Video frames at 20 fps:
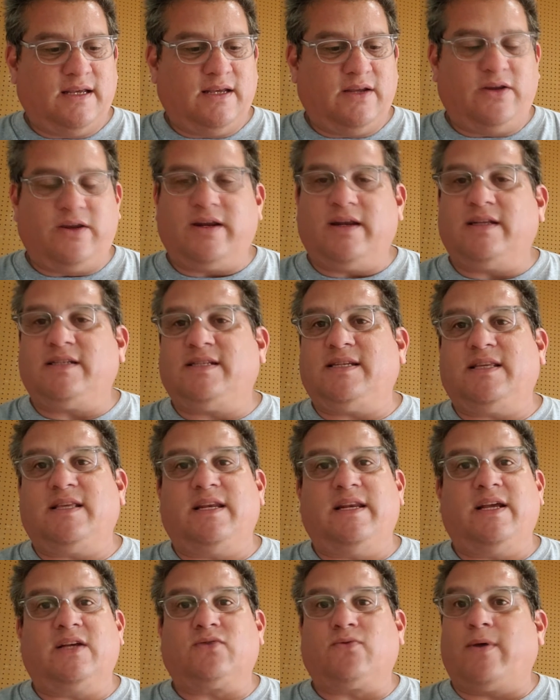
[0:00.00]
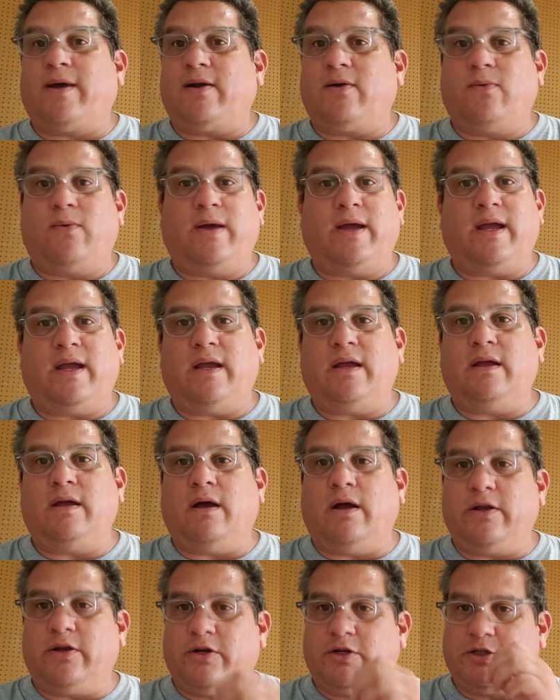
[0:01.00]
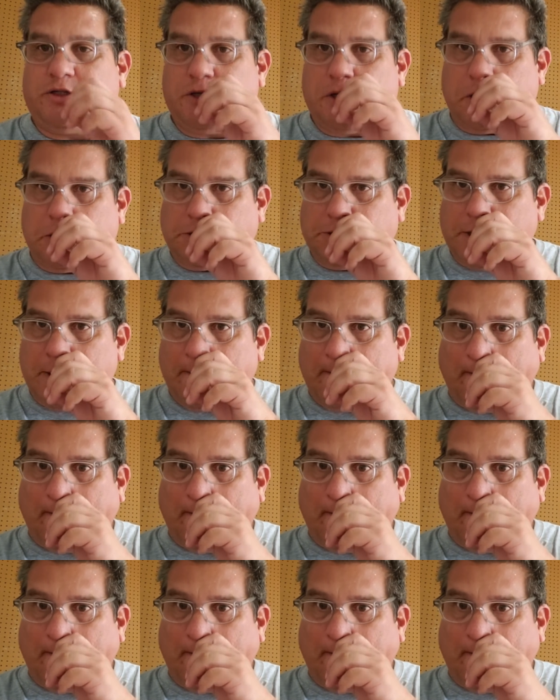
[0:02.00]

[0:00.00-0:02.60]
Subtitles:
you're going to see the nicks right away on your shirt.